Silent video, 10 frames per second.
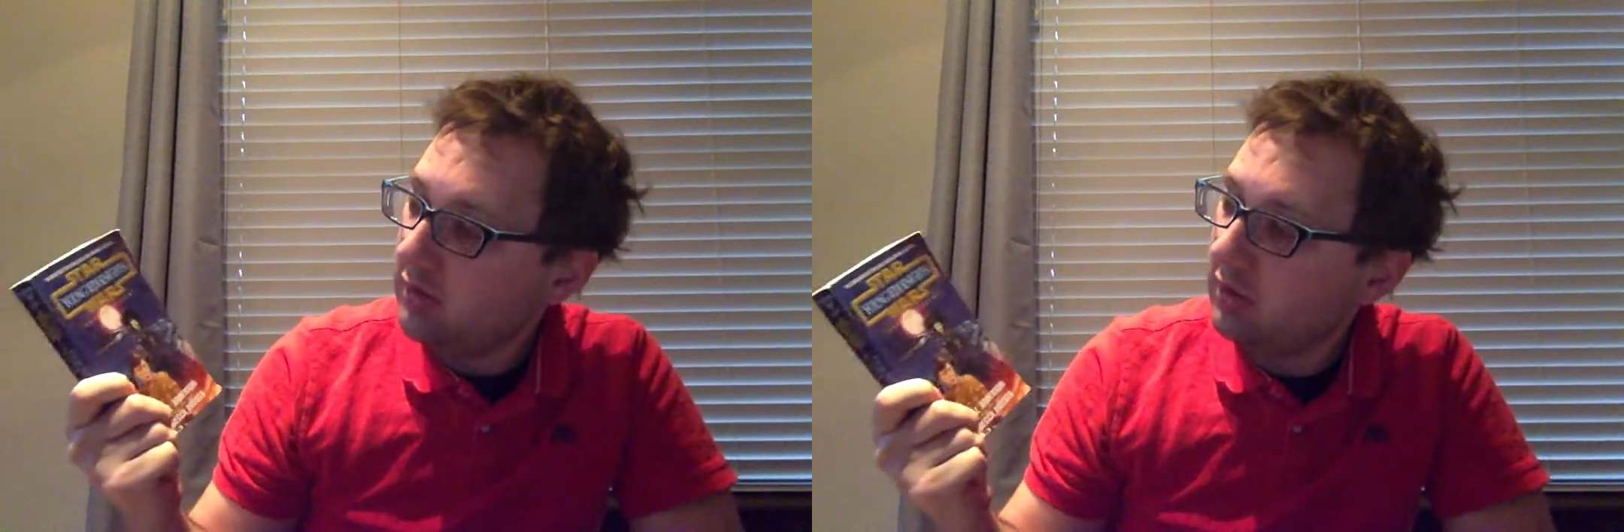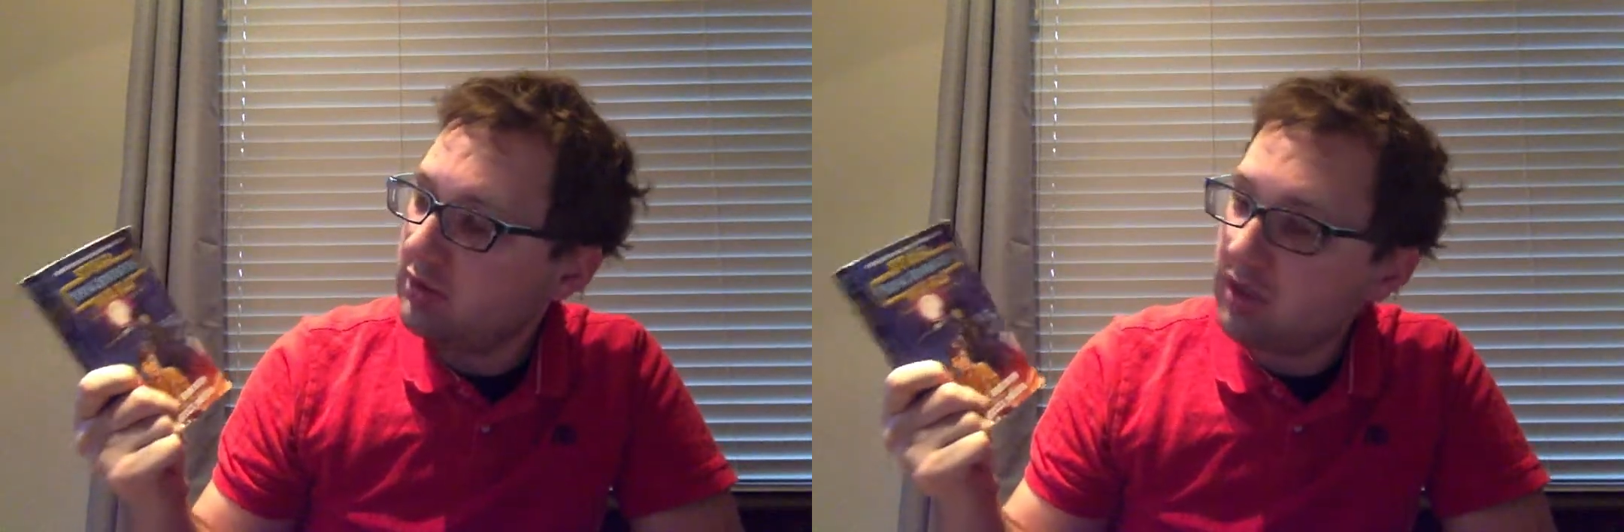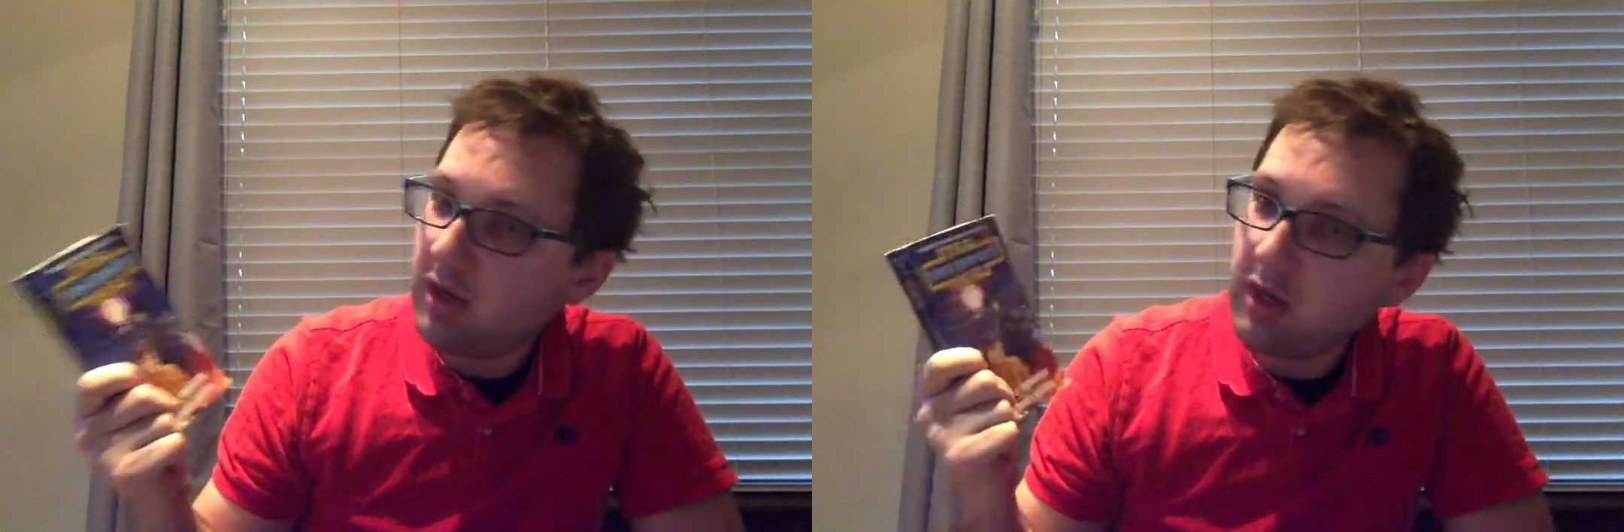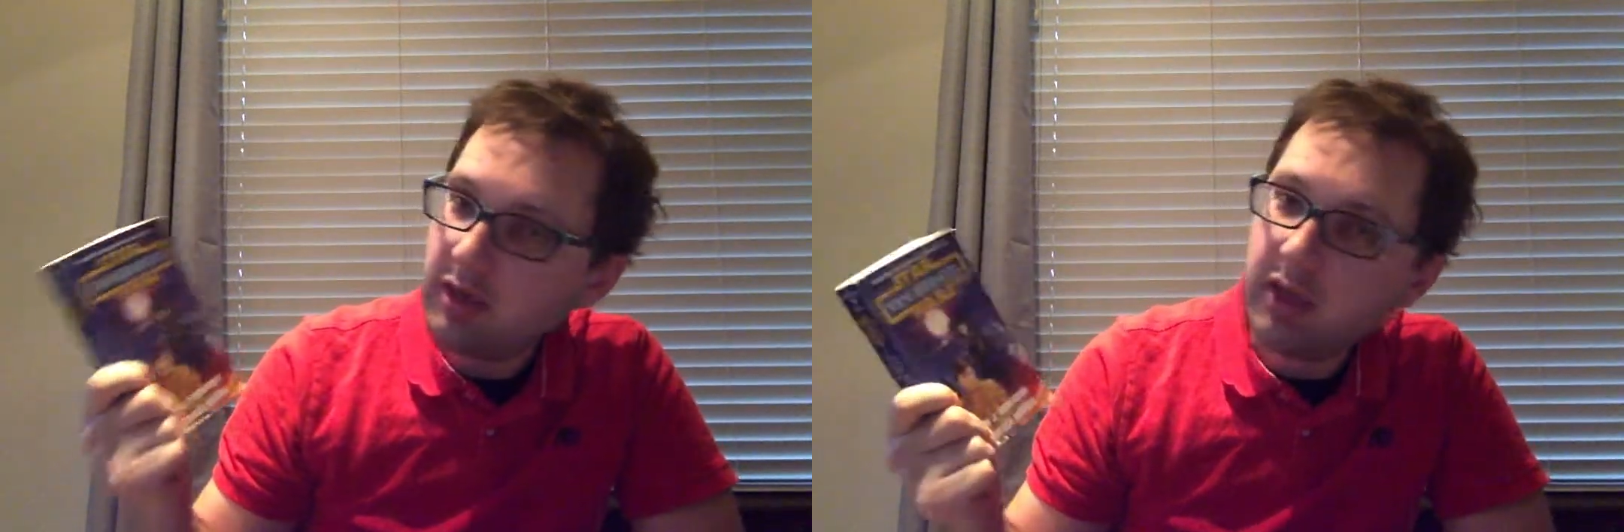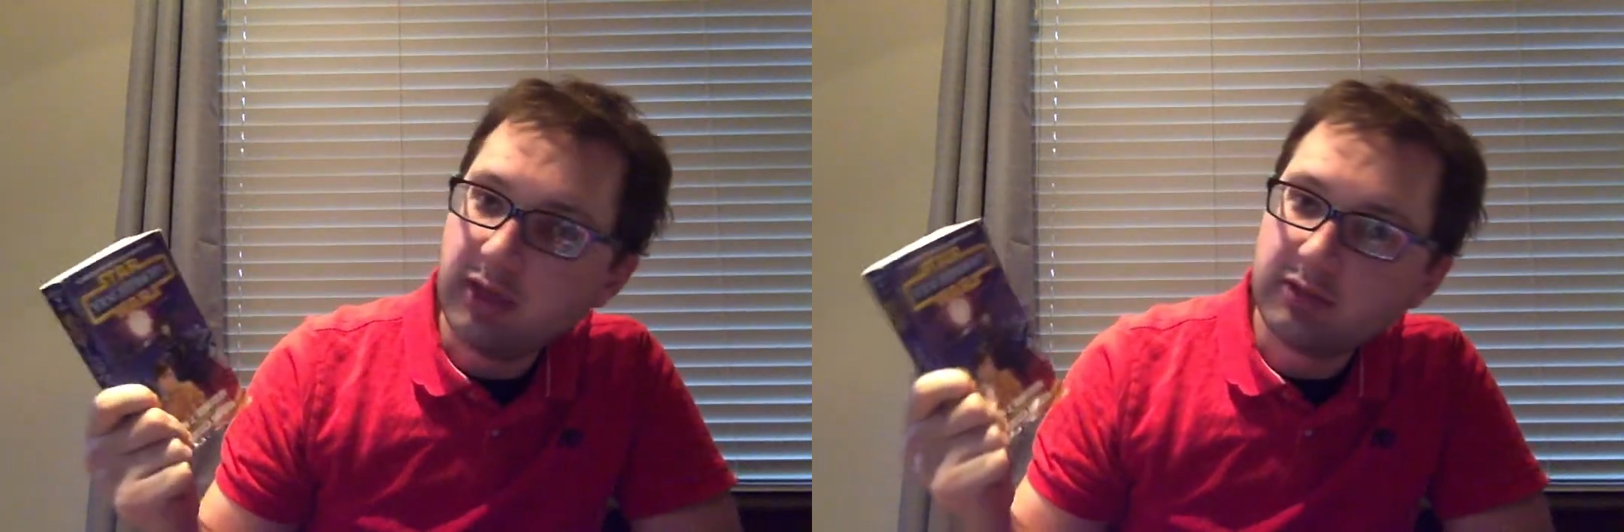Young Jedi
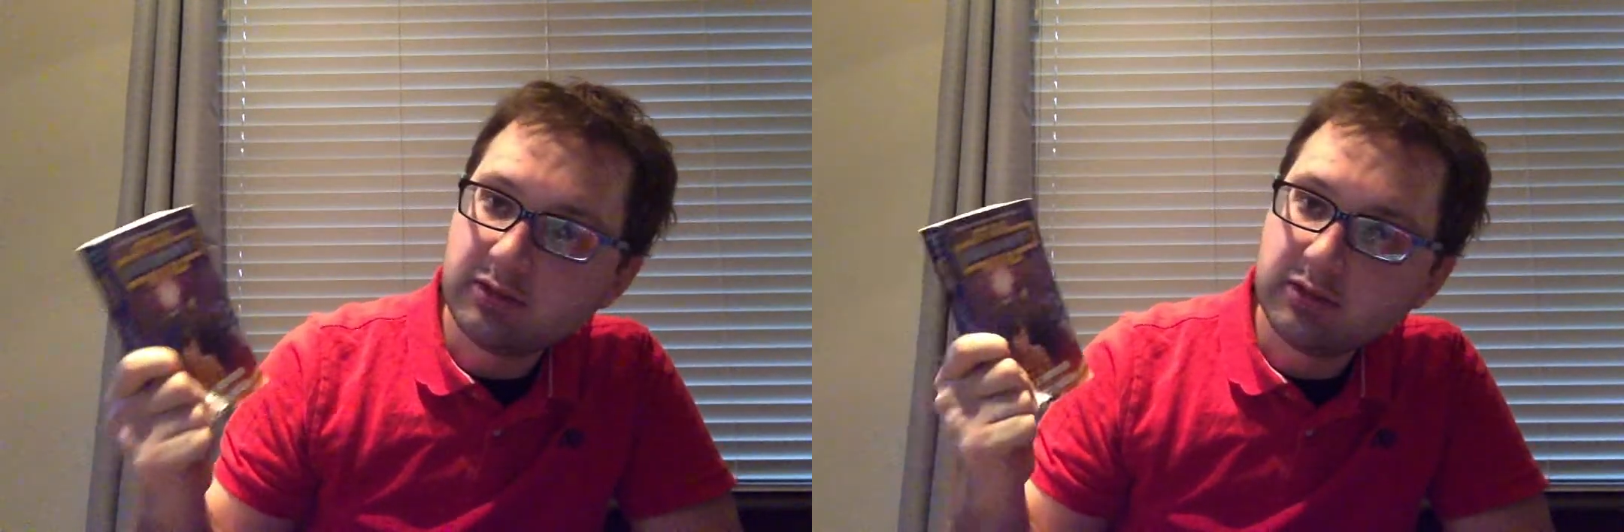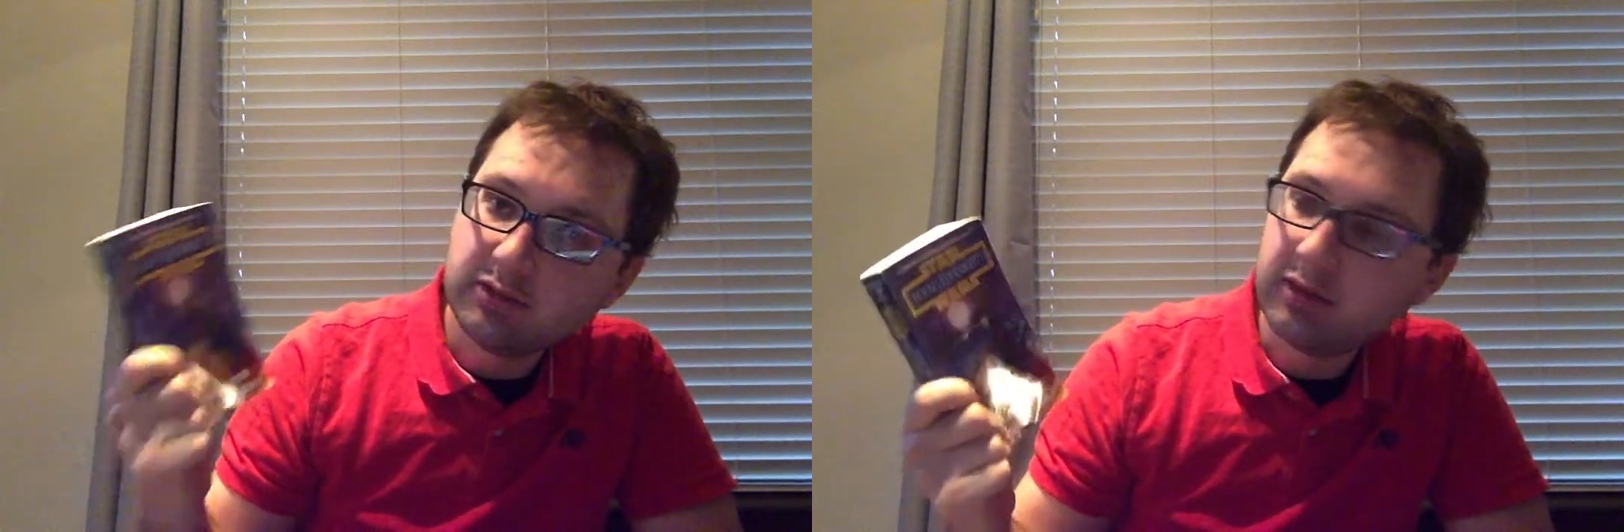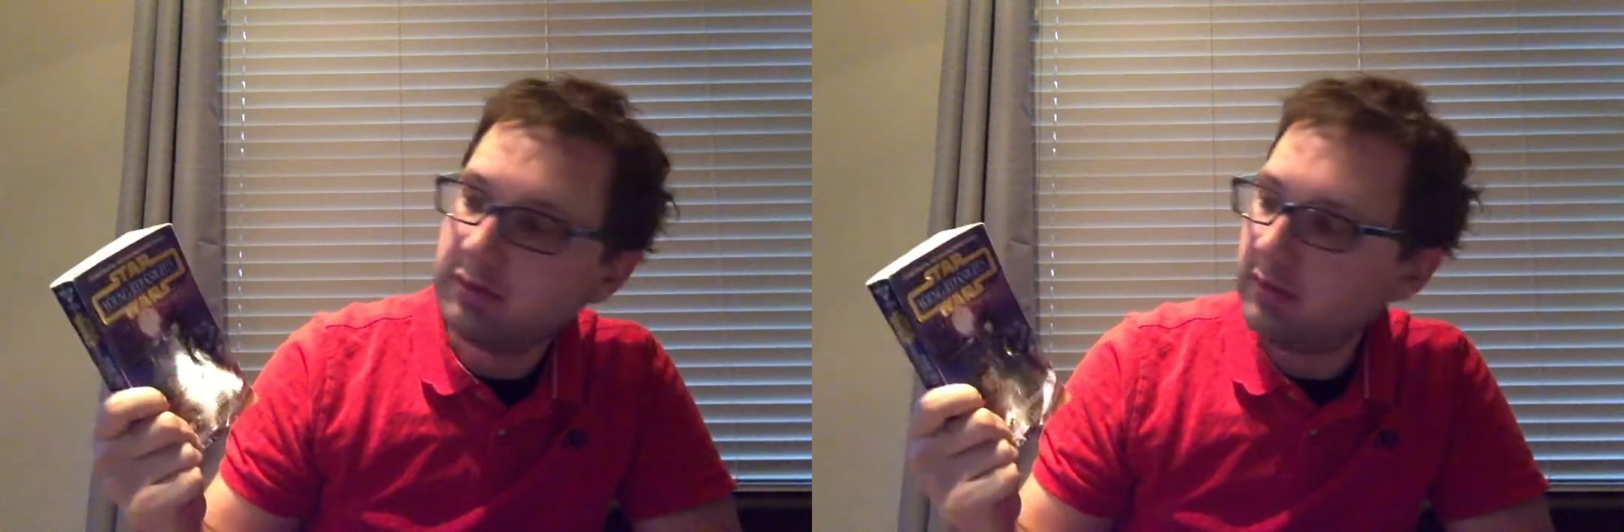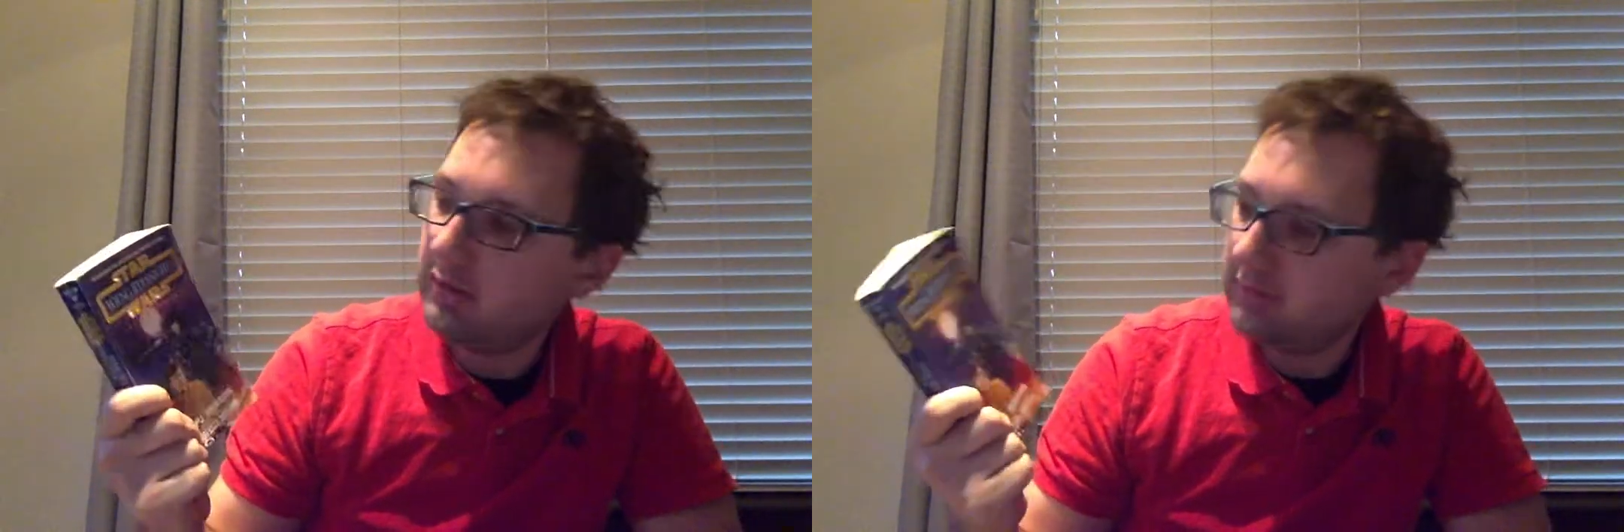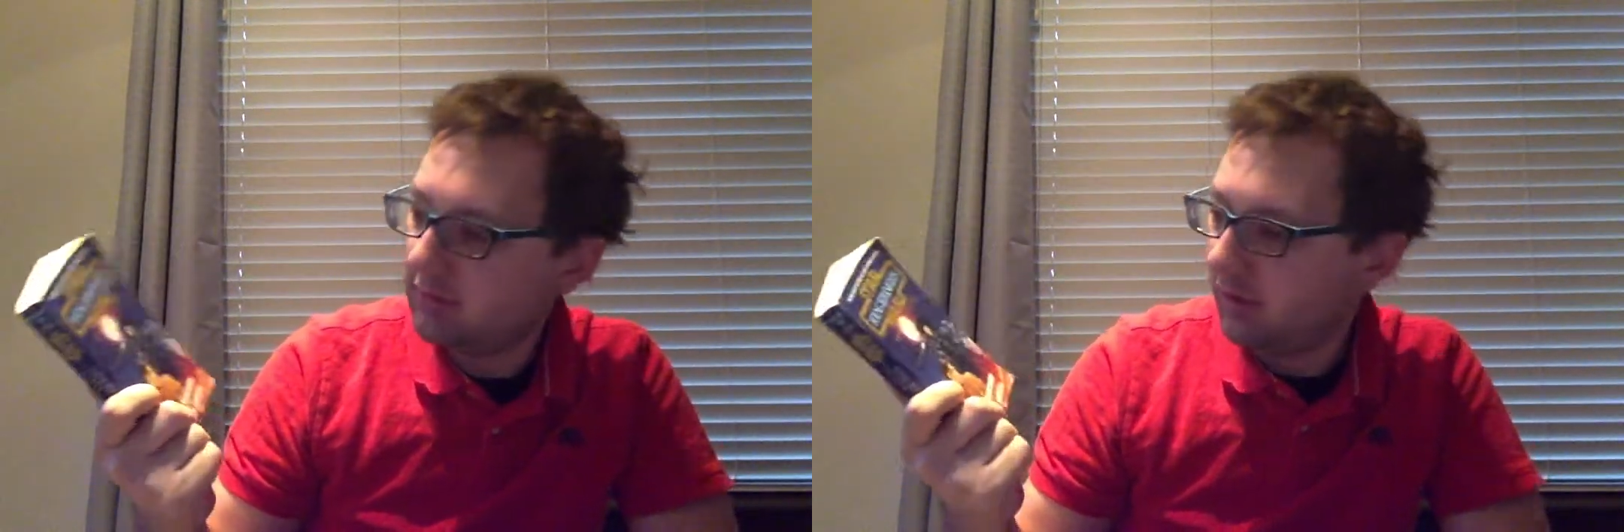Knights
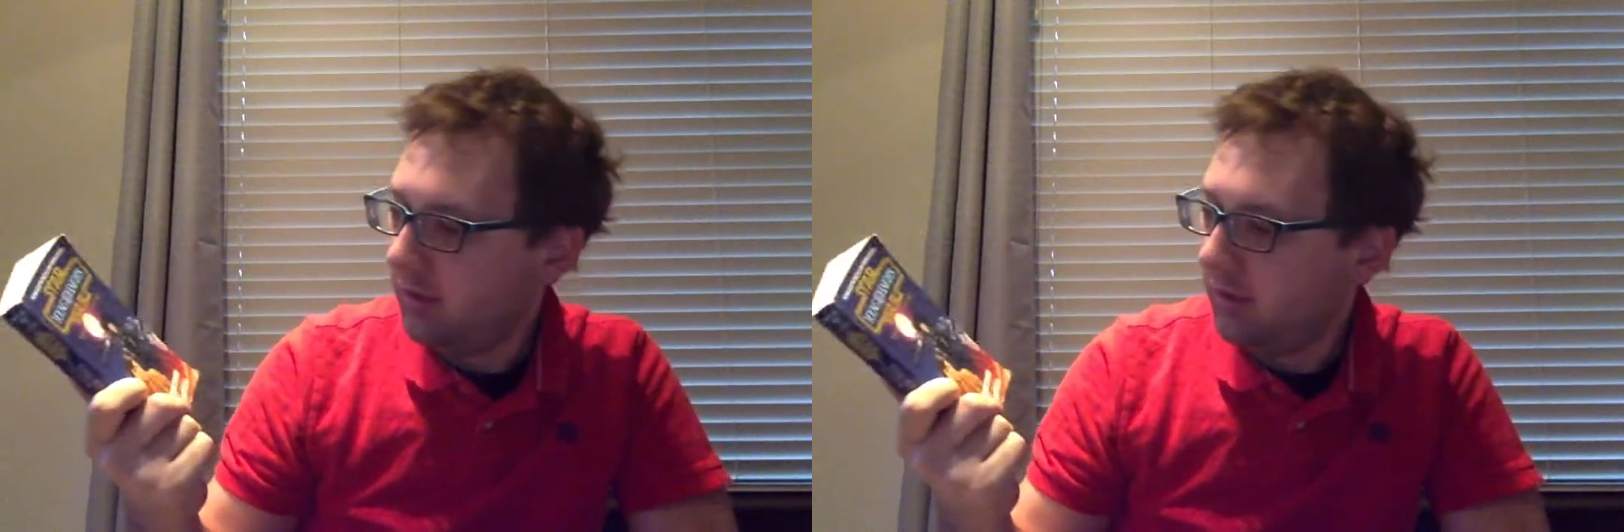series